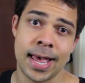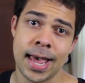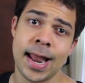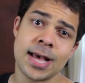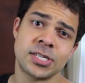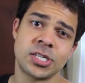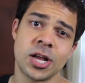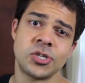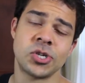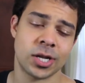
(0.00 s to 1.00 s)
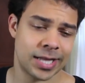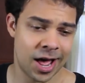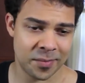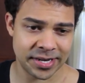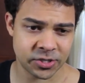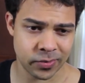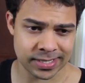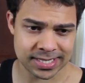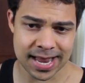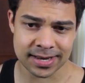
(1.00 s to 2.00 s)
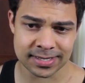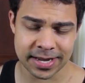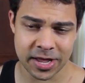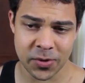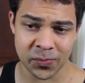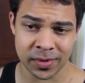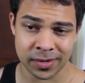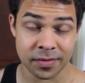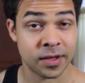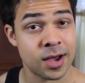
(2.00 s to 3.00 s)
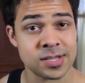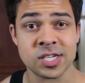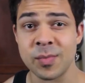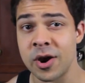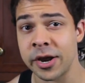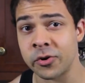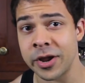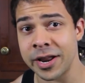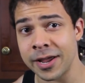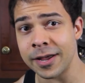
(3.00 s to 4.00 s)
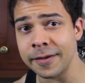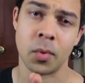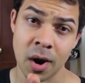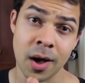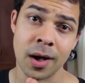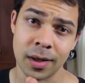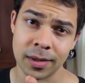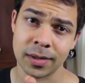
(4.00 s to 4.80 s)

And as such, allow me to extend to him the customary greeting. Bruh.